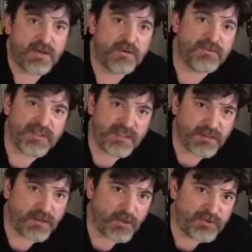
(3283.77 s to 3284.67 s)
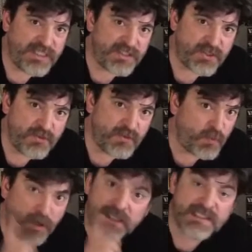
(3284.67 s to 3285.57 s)
over here only tuned
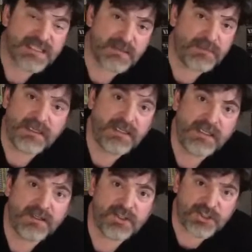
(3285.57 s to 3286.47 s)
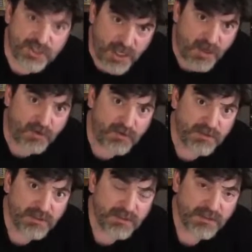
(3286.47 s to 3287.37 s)
once at the beginning of the show,
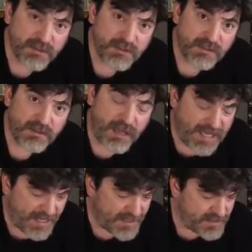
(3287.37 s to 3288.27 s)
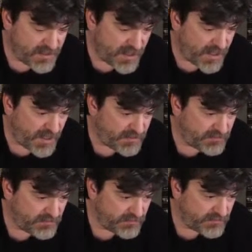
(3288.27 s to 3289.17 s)
and
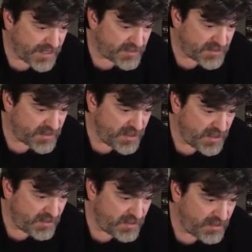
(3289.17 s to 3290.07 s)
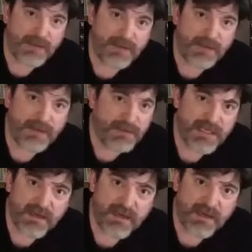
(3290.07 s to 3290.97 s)
that's the only time he
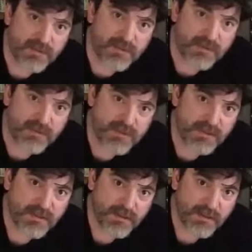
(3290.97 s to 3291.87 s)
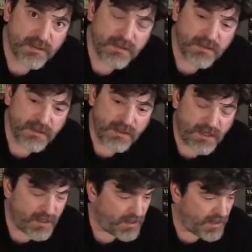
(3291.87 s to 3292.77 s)
ever tuned."
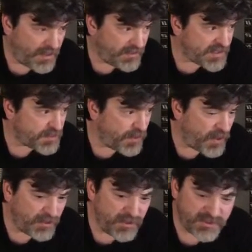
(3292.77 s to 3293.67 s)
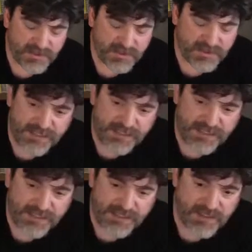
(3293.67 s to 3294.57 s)
And Les Paul looked at the young
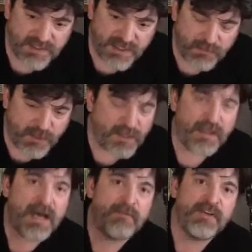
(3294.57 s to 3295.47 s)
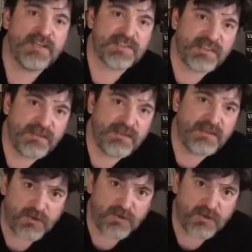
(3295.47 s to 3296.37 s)
man and he said, "Well, obviously,
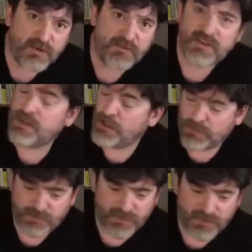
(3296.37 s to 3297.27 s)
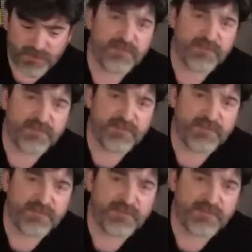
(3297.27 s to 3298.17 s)
Mr. Segovia over here doesn't give a
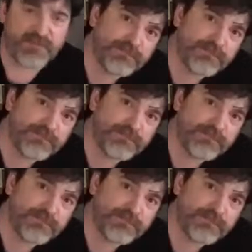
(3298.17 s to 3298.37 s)
tish."